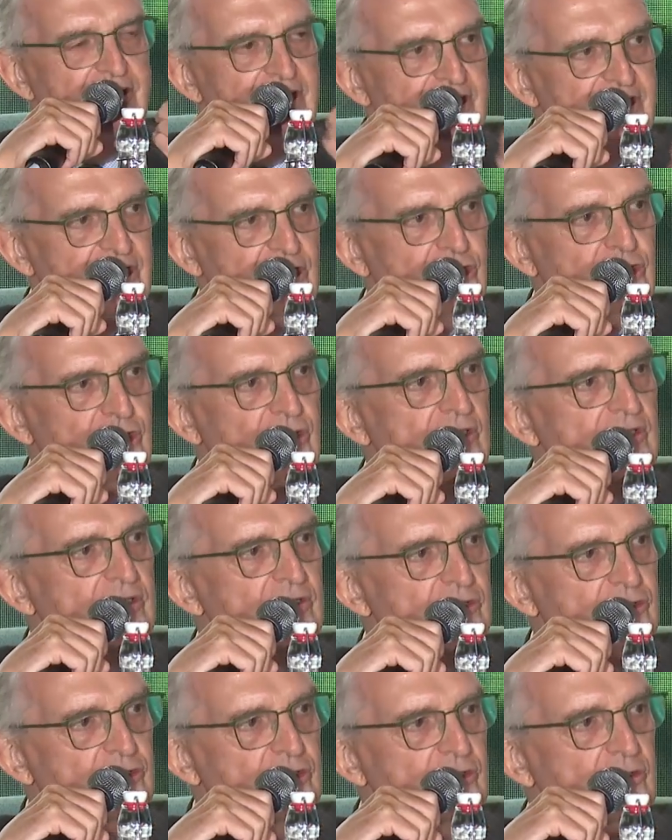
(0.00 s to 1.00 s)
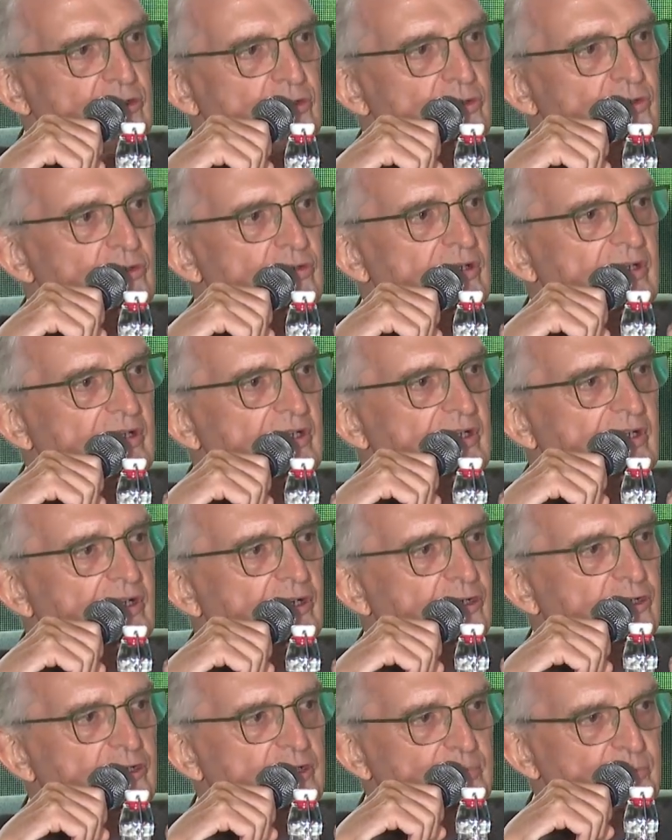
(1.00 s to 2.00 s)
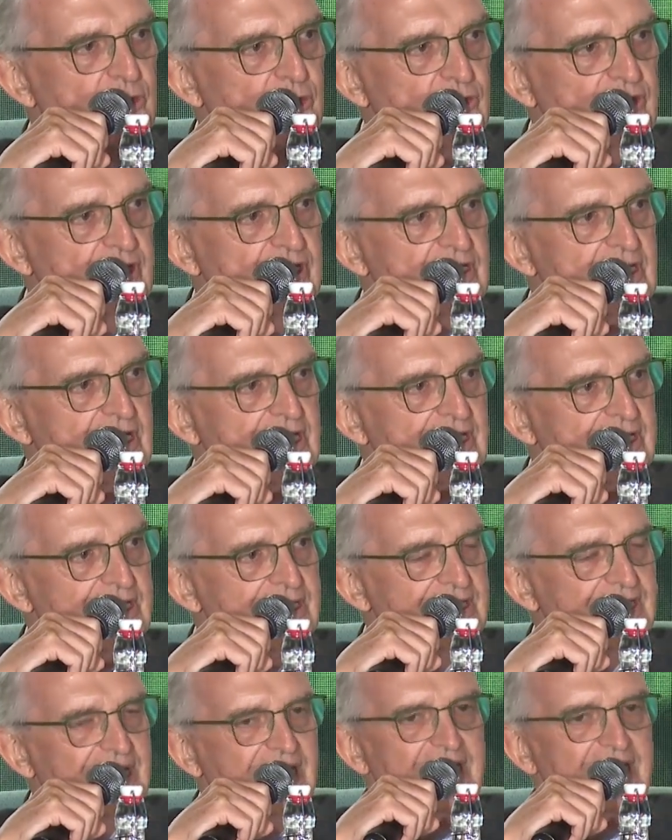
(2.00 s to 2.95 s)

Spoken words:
addition to a community's